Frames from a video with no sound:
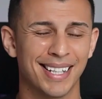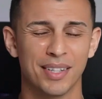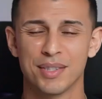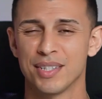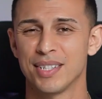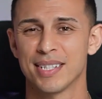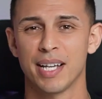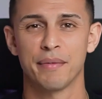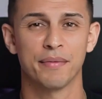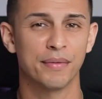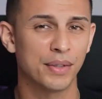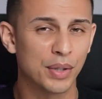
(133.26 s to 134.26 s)
those are just a
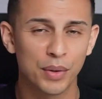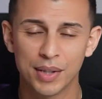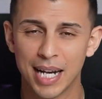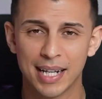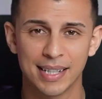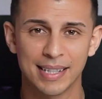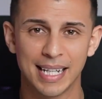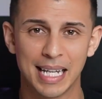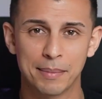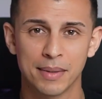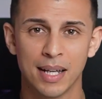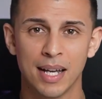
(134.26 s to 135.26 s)
few that I can
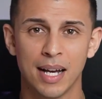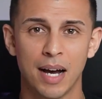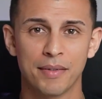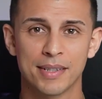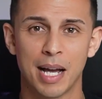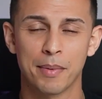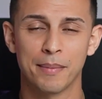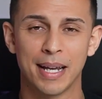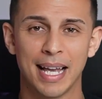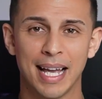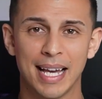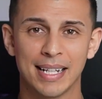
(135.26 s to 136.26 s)
name off the top of my
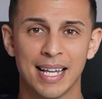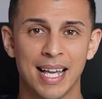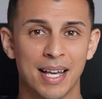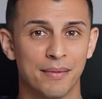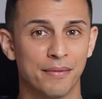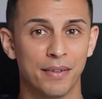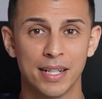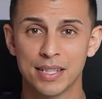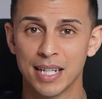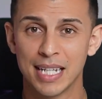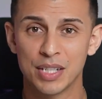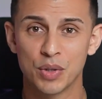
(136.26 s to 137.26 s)
head. Fun
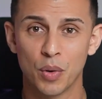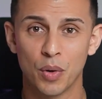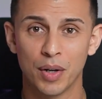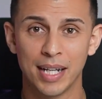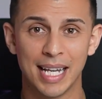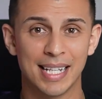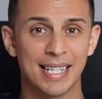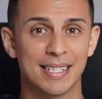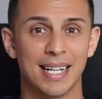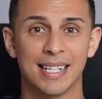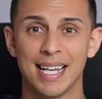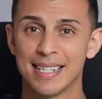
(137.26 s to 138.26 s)
to enjoy, and it's
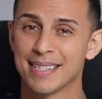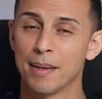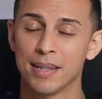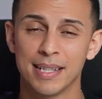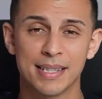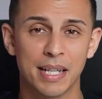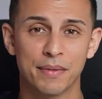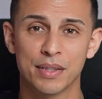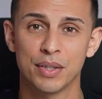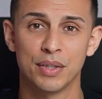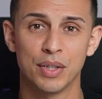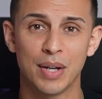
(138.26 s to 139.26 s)
again something different
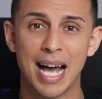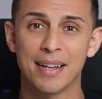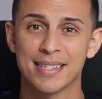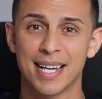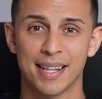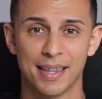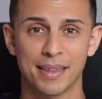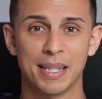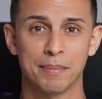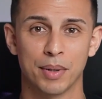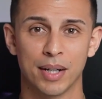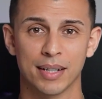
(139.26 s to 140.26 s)
to do outside of the
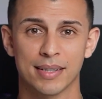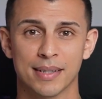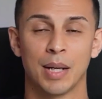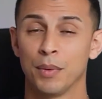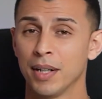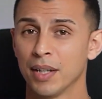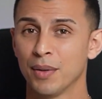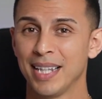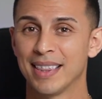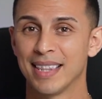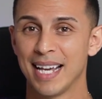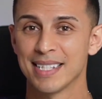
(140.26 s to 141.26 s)
theme parks. Now, one of the
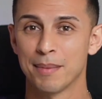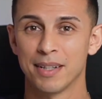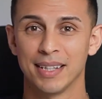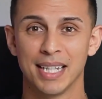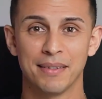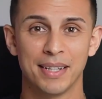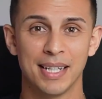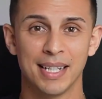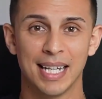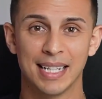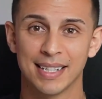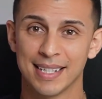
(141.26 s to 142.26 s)
great things about living
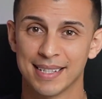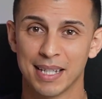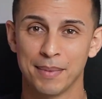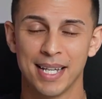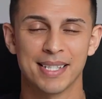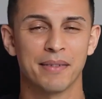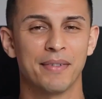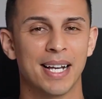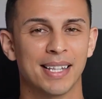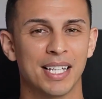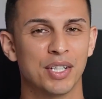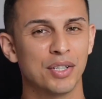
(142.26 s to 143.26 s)
in Kissimmee is the
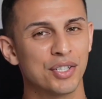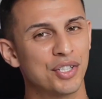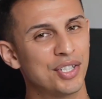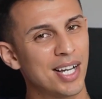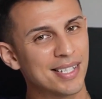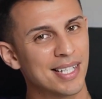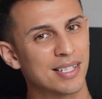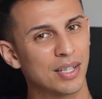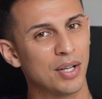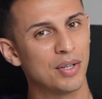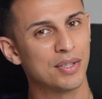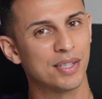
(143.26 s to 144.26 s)
fact that you're just as
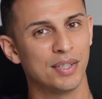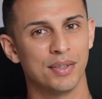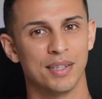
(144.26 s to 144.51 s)
close to